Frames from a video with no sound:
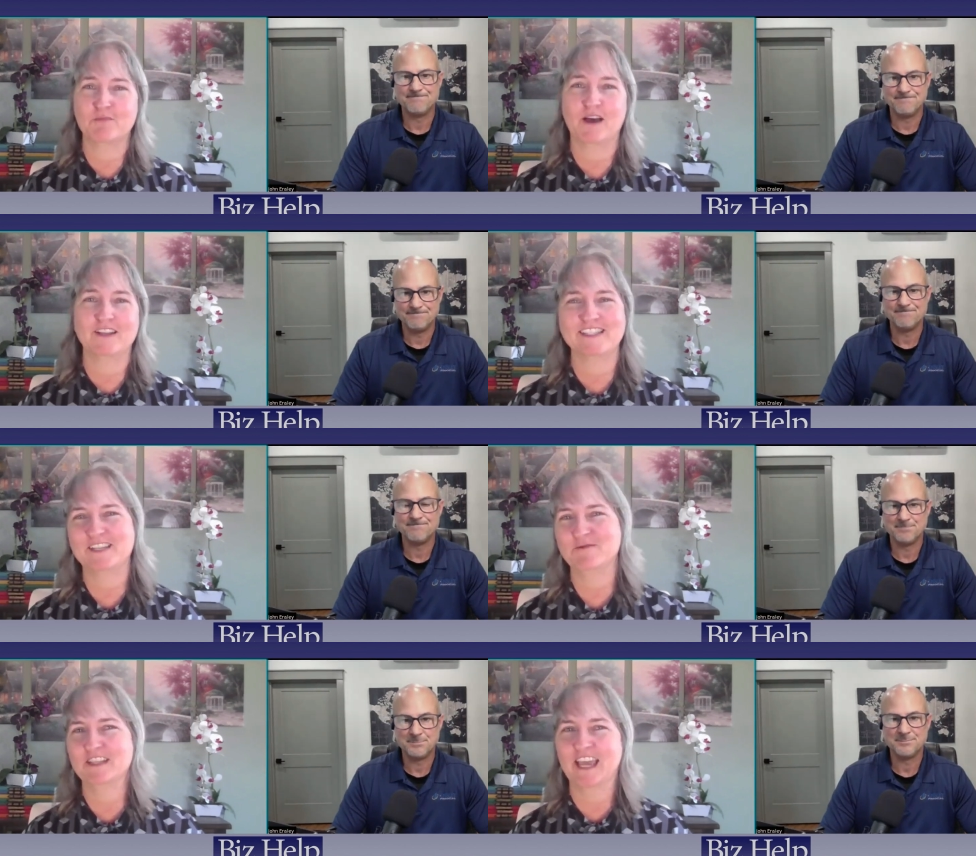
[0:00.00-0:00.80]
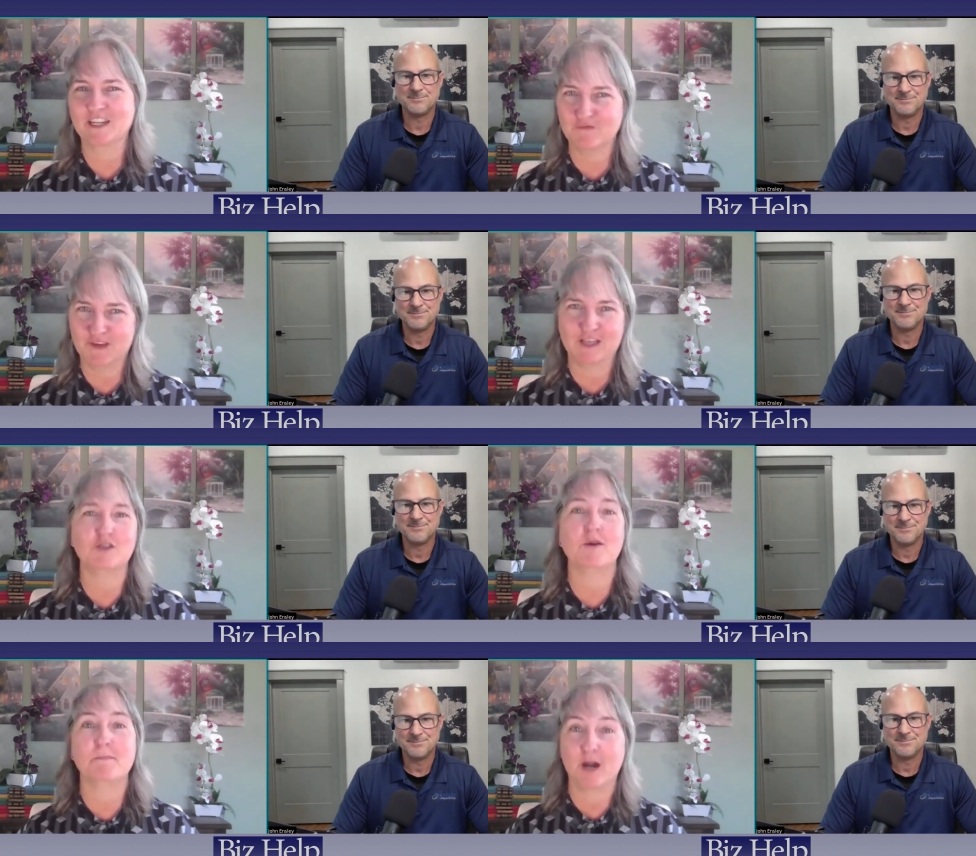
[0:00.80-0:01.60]
Speaker 1: policy with cash
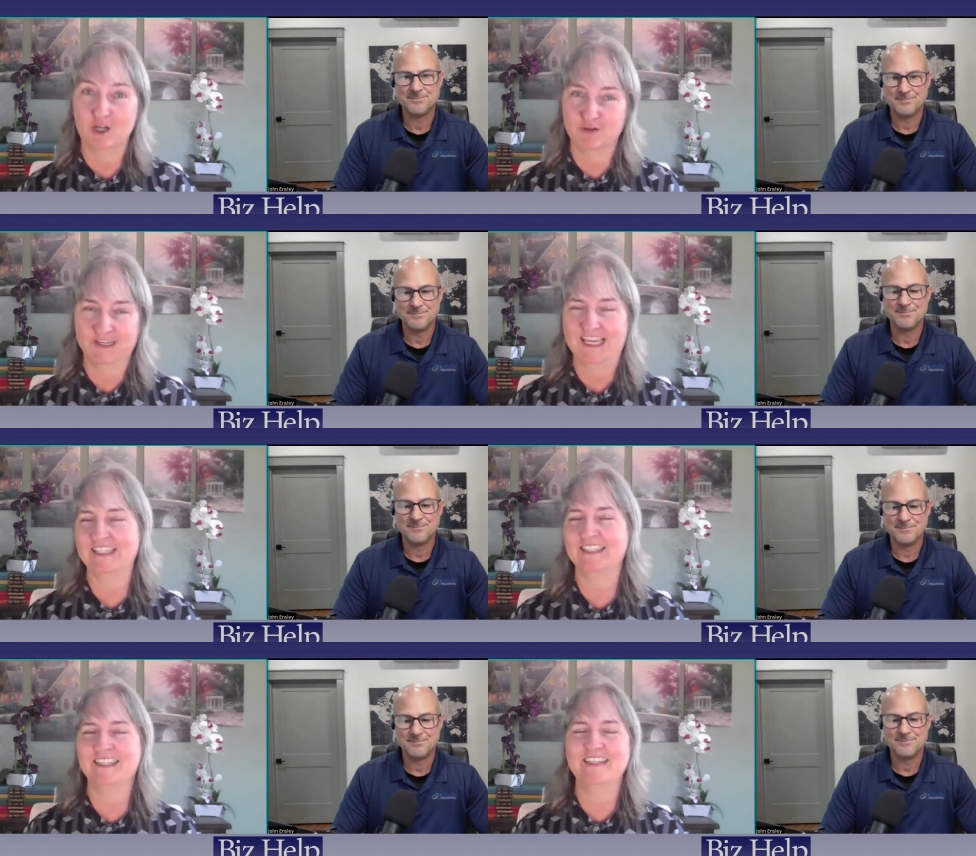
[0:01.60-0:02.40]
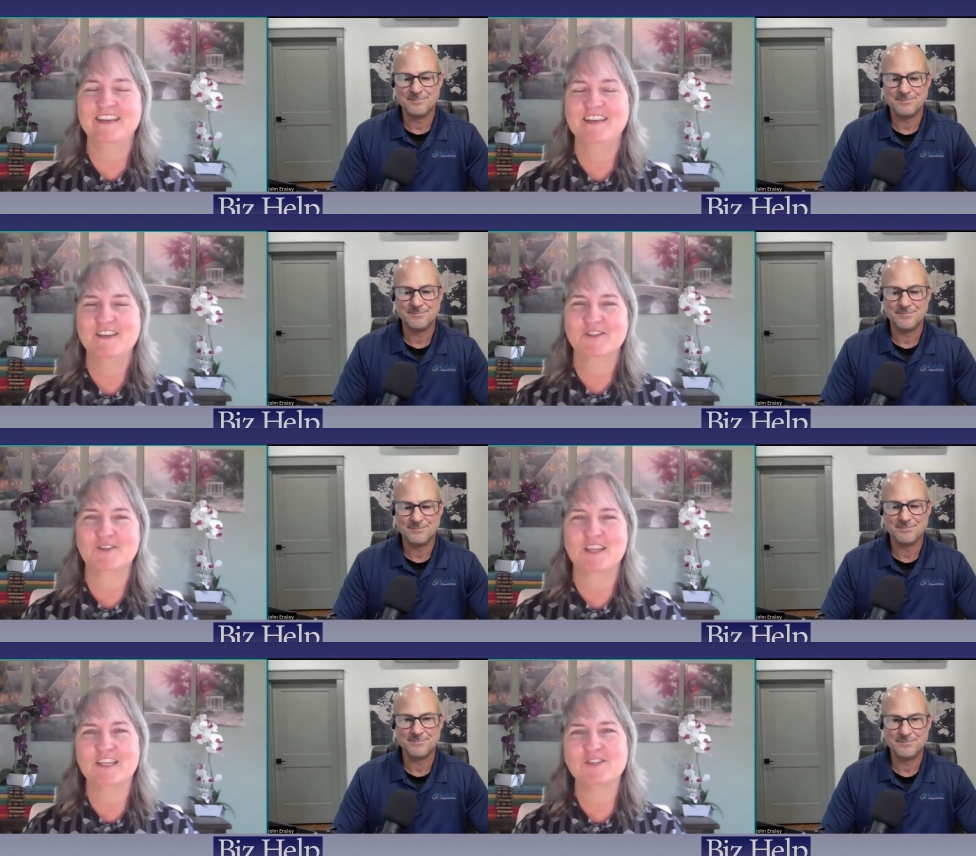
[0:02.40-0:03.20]
value and borrow against it.
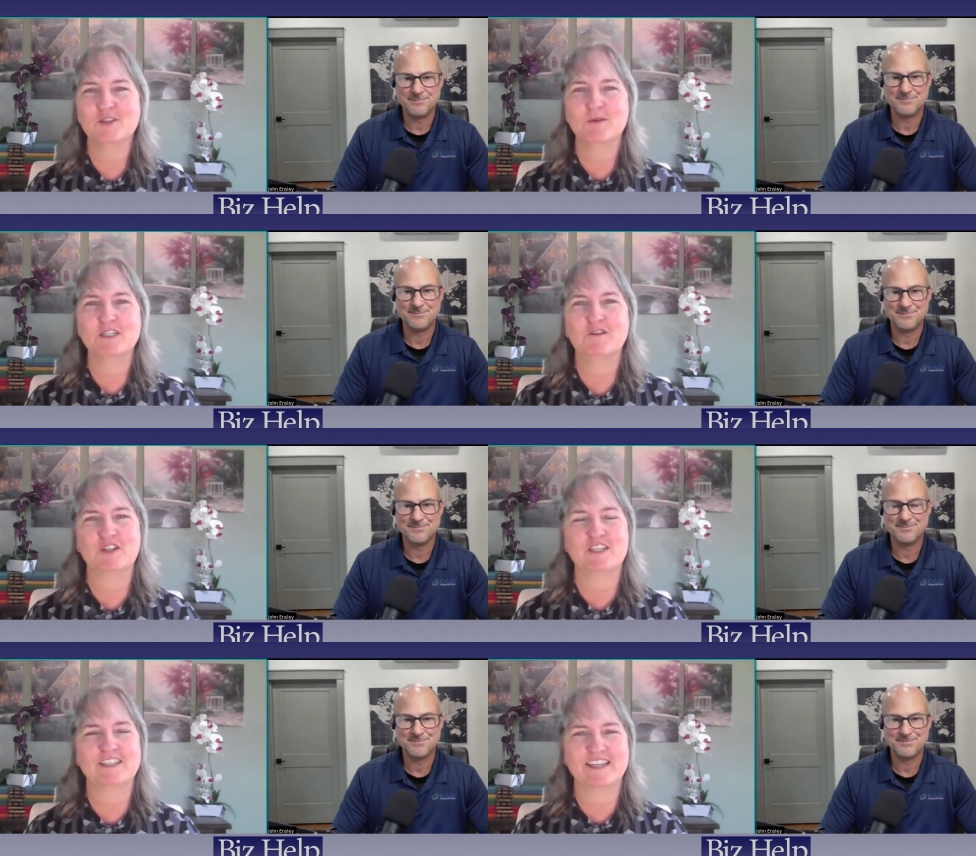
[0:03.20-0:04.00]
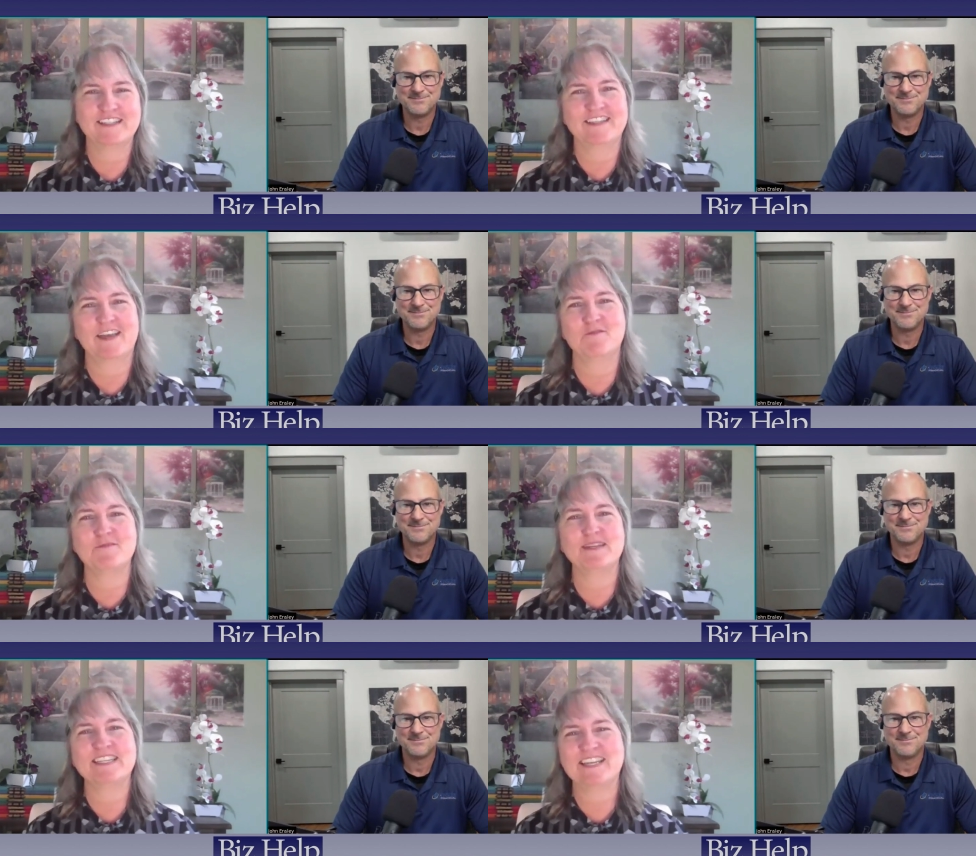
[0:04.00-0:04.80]
So thank you so much for discussing that
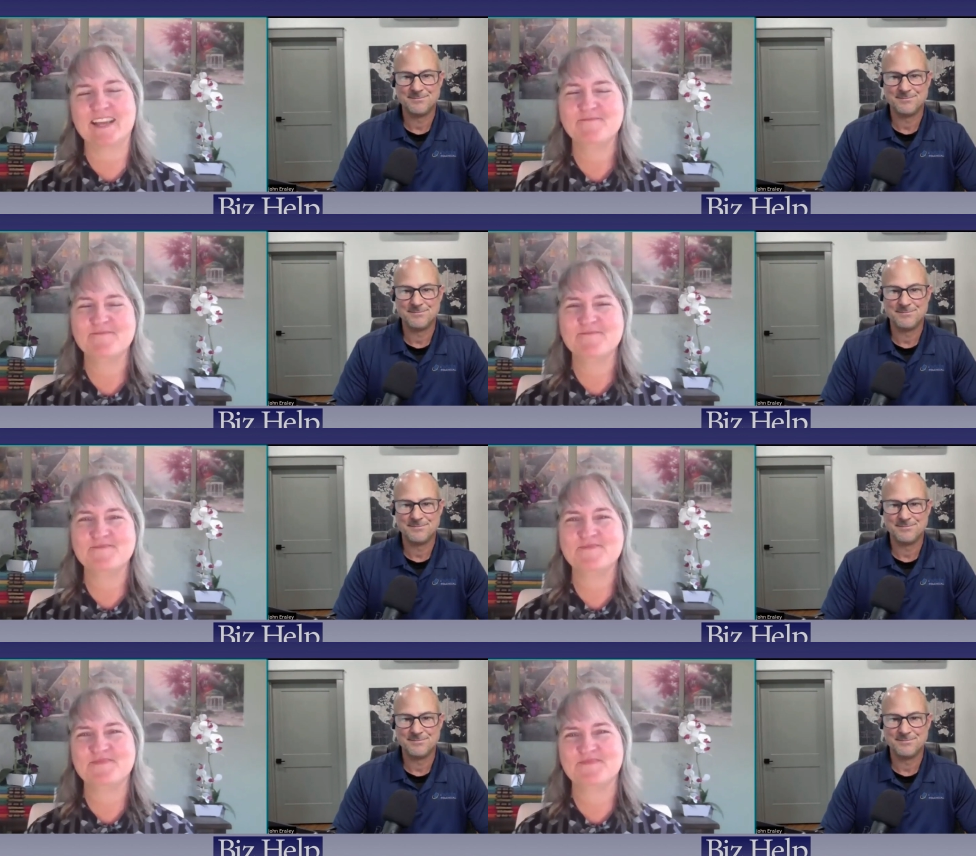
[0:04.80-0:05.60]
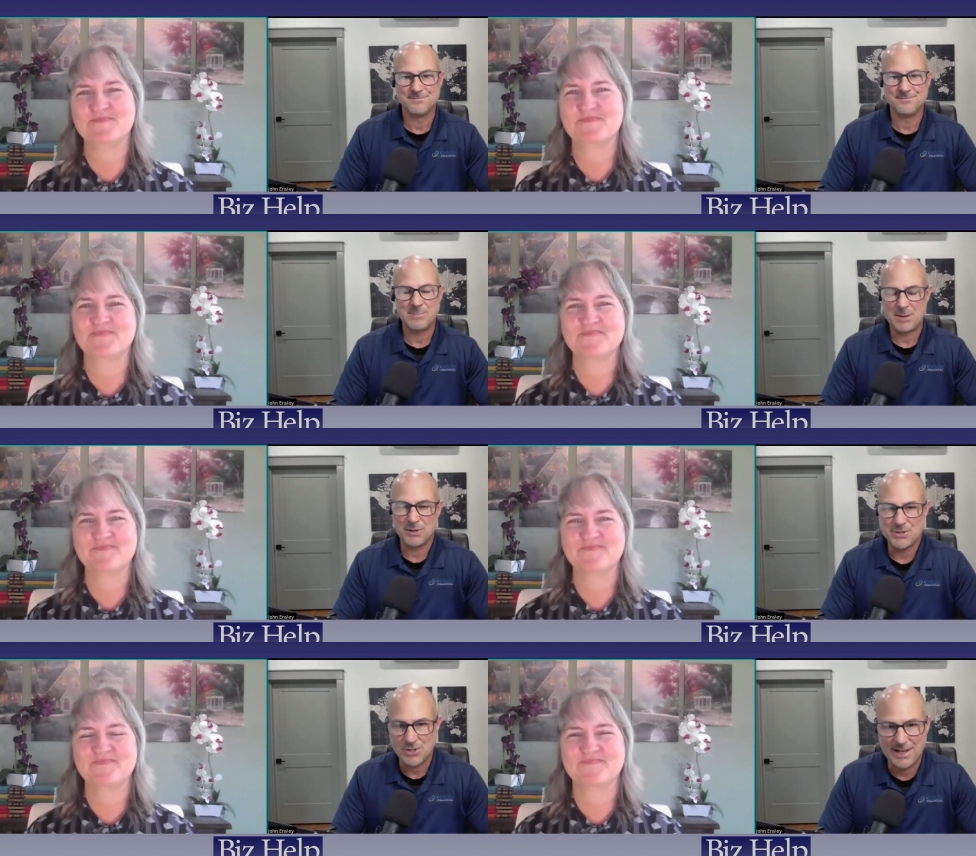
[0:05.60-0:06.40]
with me today.
Speaker 2: My
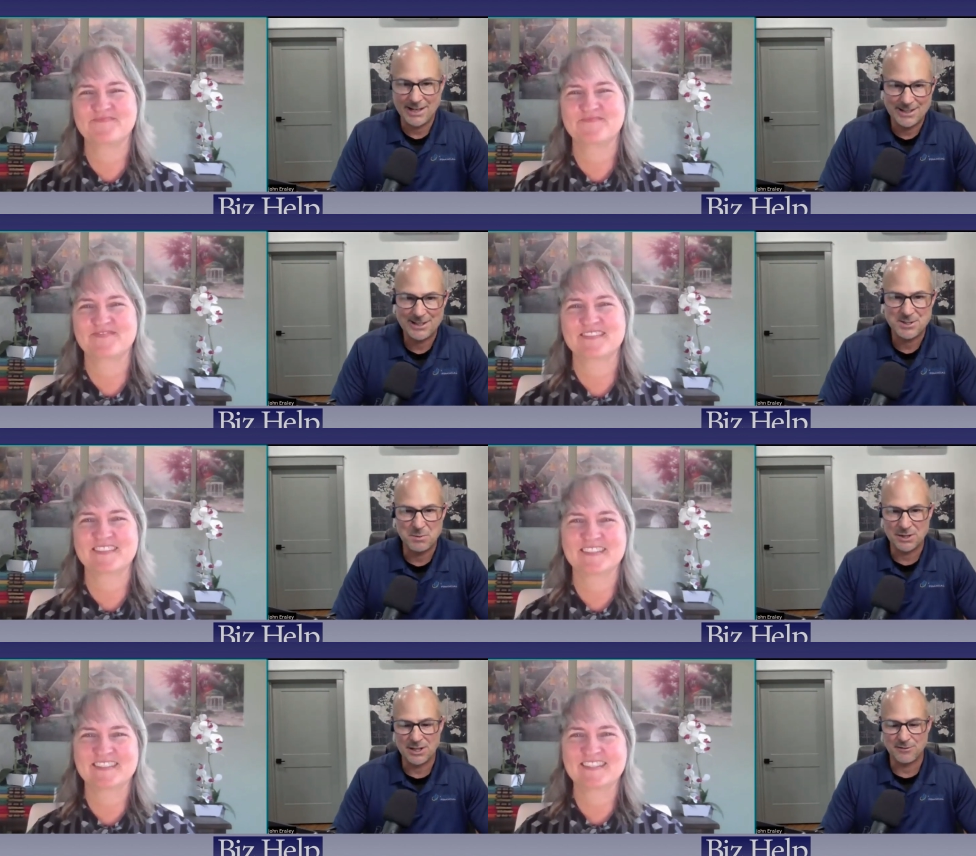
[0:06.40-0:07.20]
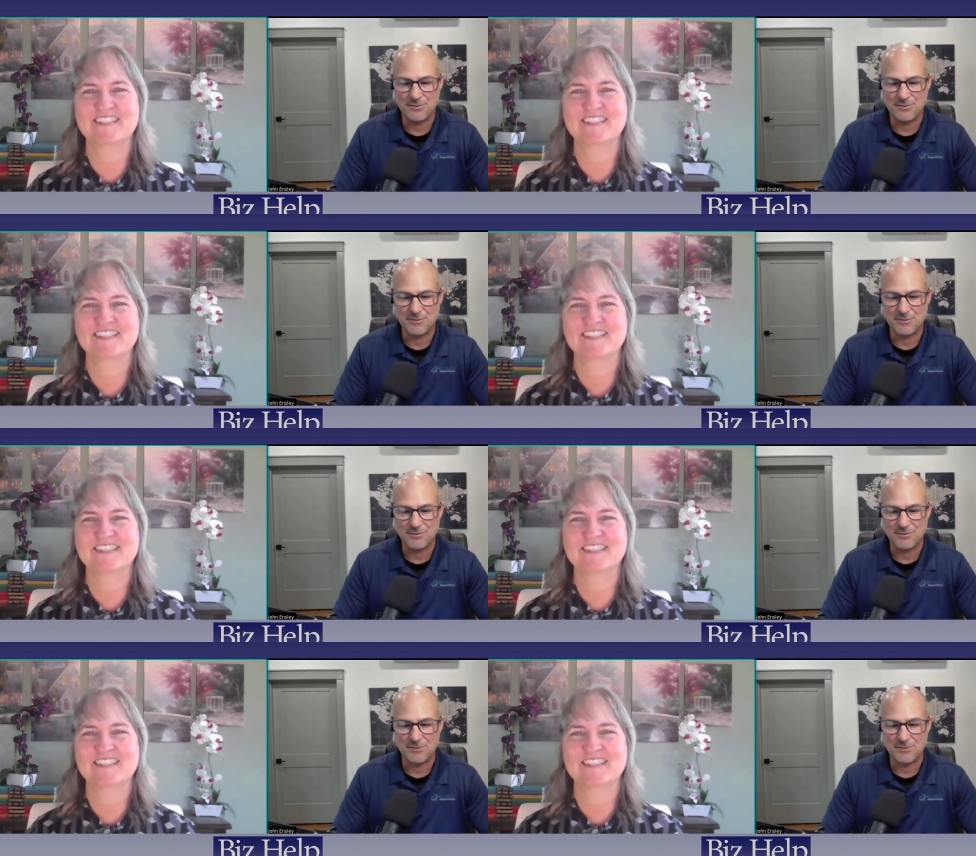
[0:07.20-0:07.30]
pleasure, Candy. It's been a lot of